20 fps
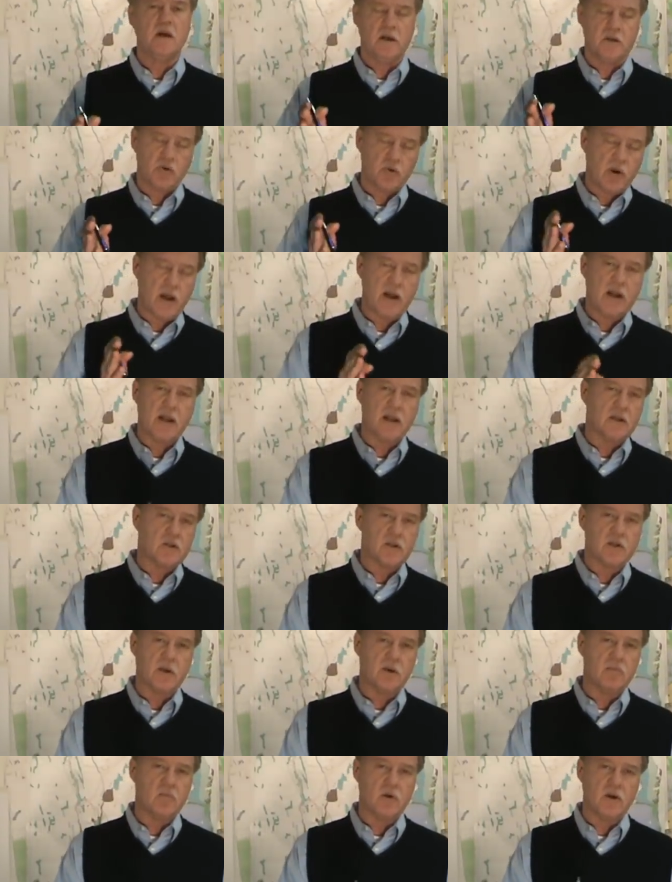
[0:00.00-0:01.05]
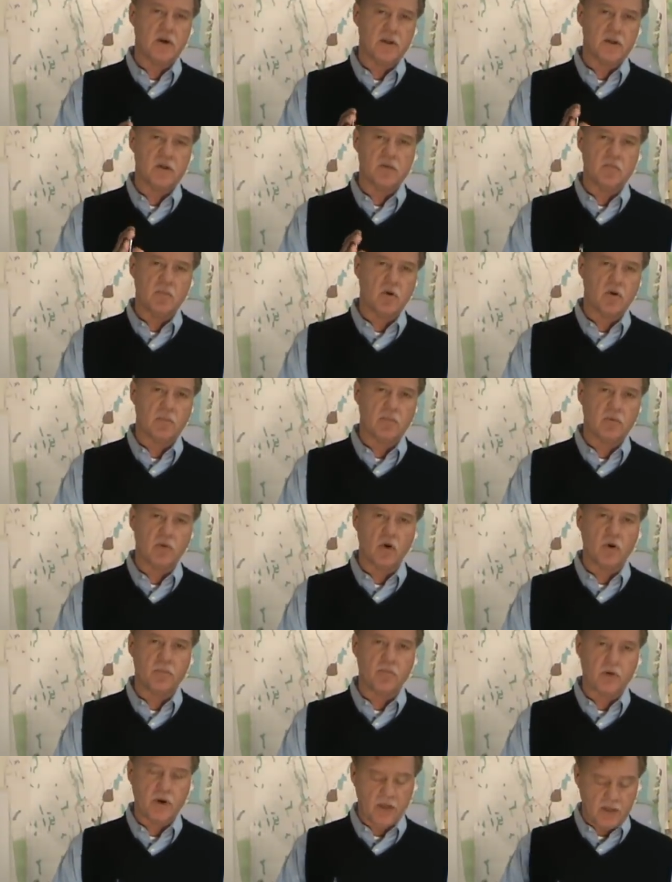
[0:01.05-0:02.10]
try to get somewhere that's more
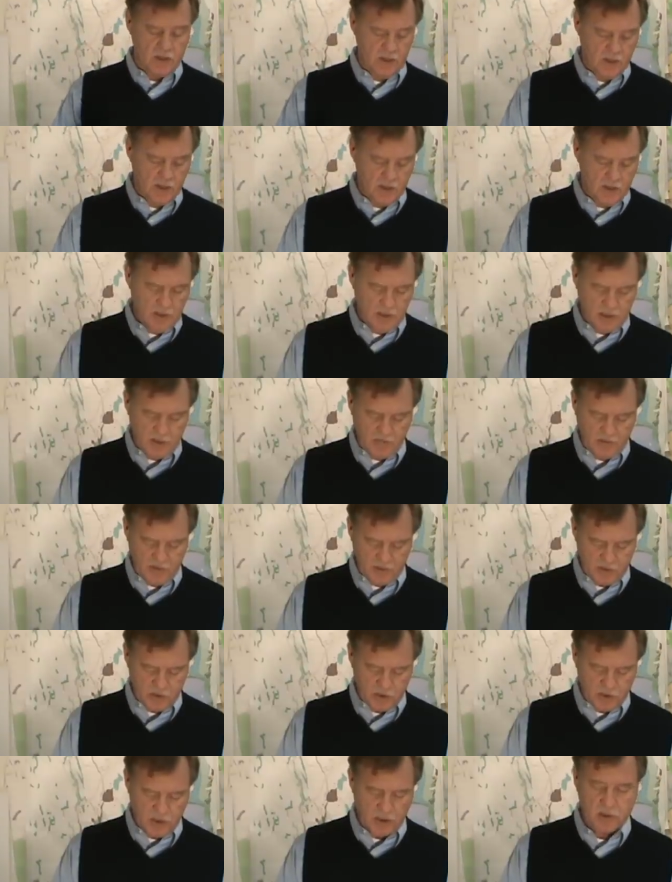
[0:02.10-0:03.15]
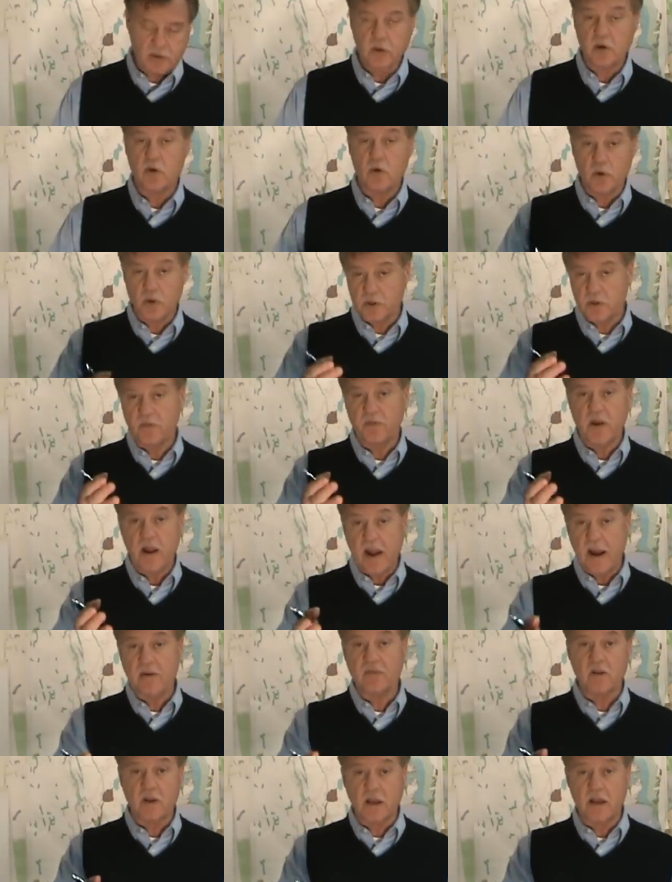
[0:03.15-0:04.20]
appropriate than a shelter. Of course, if you
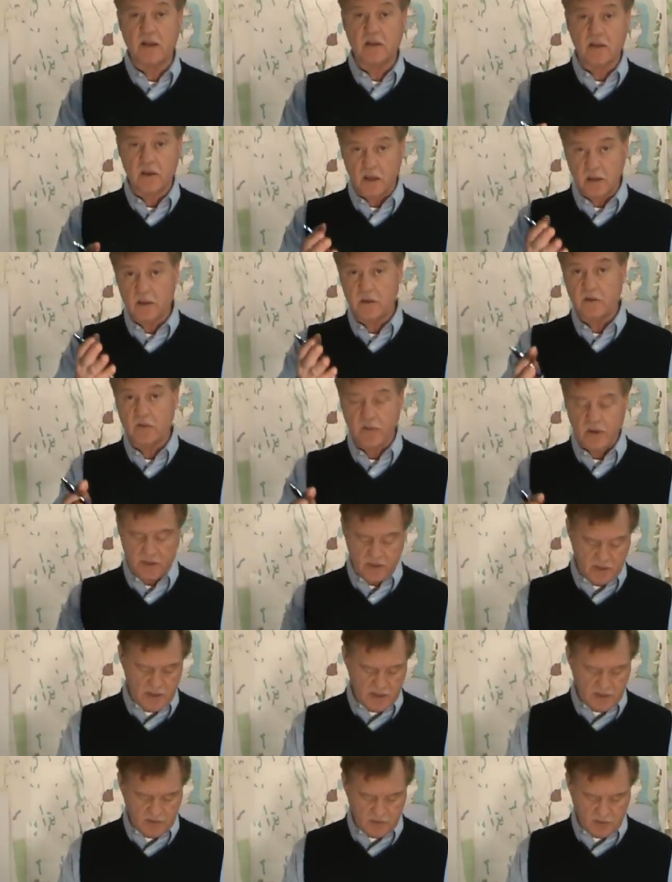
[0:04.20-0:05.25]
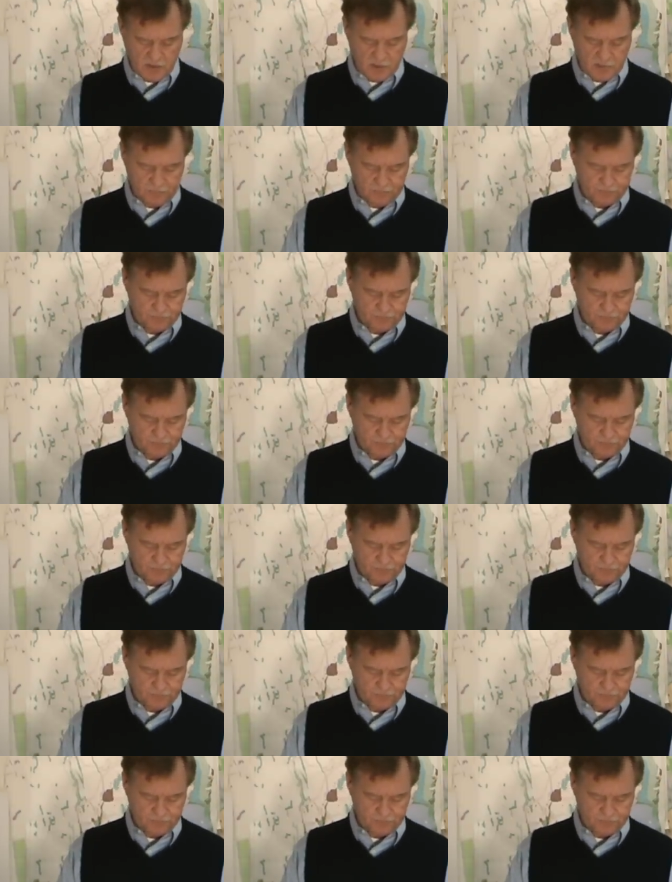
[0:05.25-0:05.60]
have to get there, then get there.